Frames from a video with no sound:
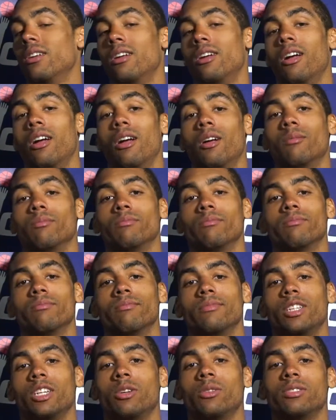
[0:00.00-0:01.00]
Um,
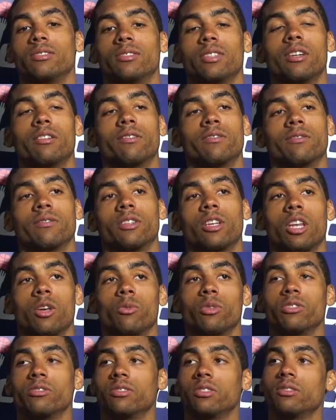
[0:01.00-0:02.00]
you know, it's tough. You know,
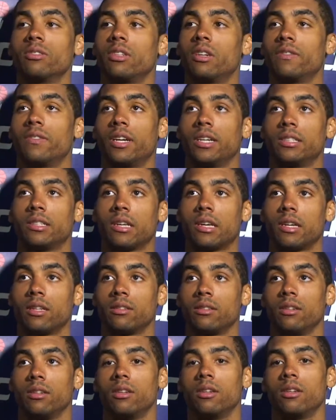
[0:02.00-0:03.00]
when you see stuff like that.
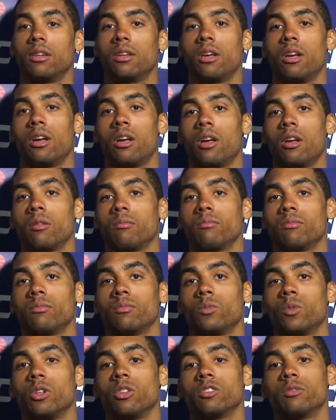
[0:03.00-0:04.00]
Um,
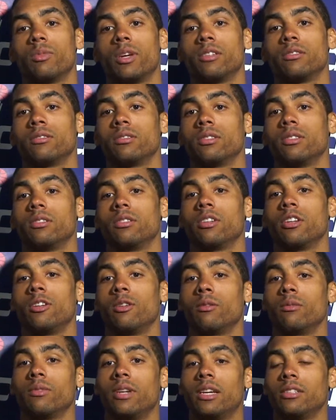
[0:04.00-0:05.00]
you know, especially you
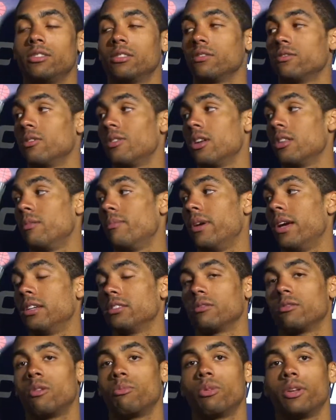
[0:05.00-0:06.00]
know not just for other
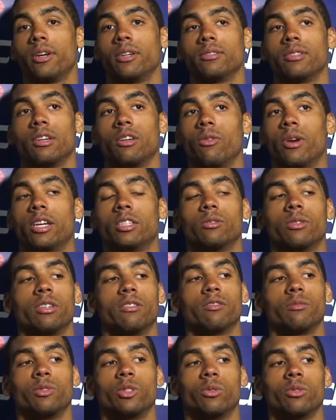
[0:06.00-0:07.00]
basketball players that graduate
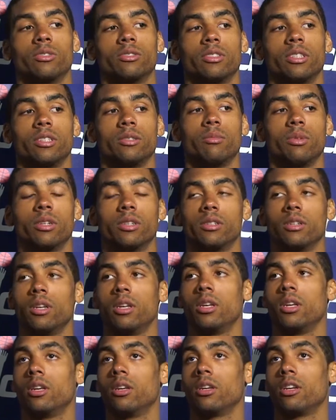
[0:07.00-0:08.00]
from UNC, but
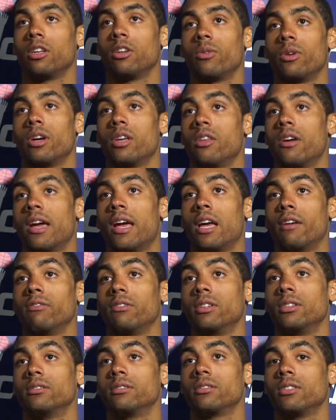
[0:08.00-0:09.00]
you know other
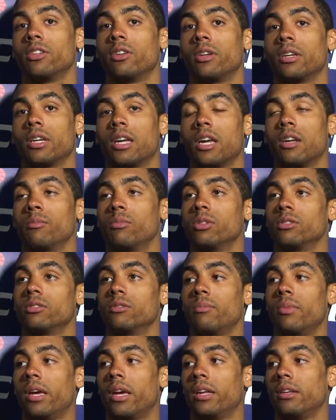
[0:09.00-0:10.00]
athletes. You know, that kind of puts
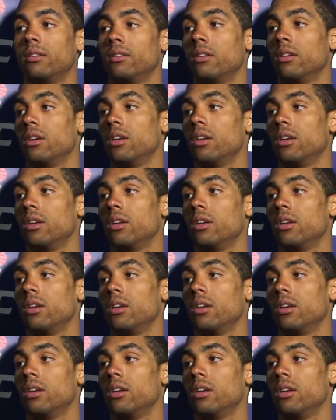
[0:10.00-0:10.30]
a bad